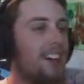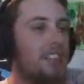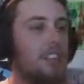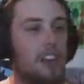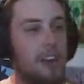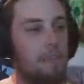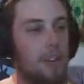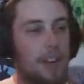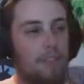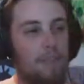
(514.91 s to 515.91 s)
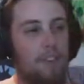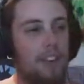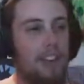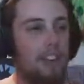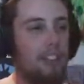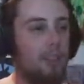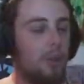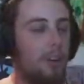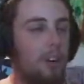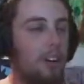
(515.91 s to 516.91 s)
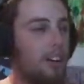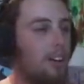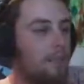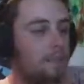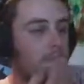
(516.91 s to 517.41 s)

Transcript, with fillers: I was just trying to pick up the fucking saw.